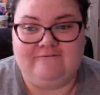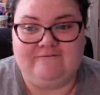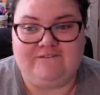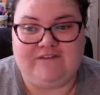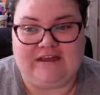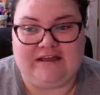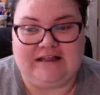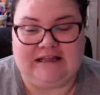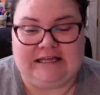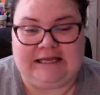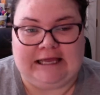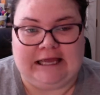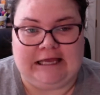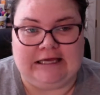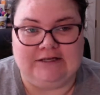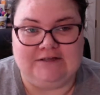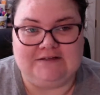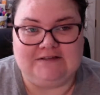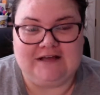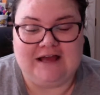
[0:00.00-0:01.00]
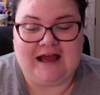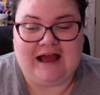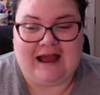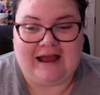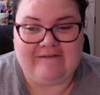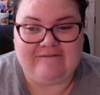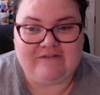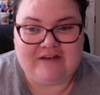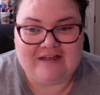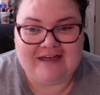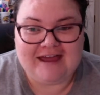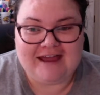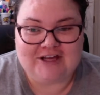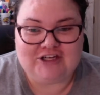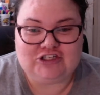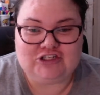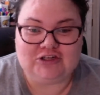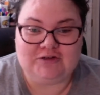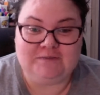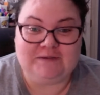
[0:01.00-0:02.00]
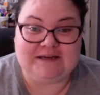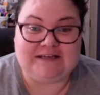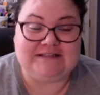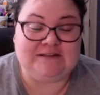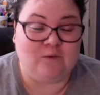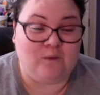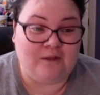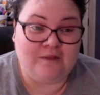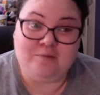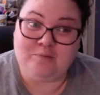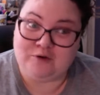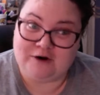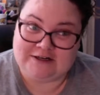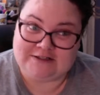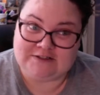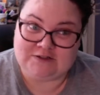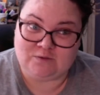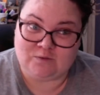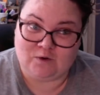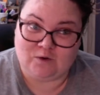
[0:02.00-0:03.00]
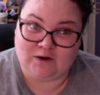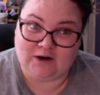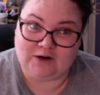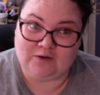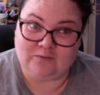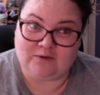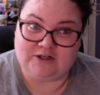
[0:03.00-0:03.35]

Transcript: feeling it. I feel like I should because it won the Printz Award,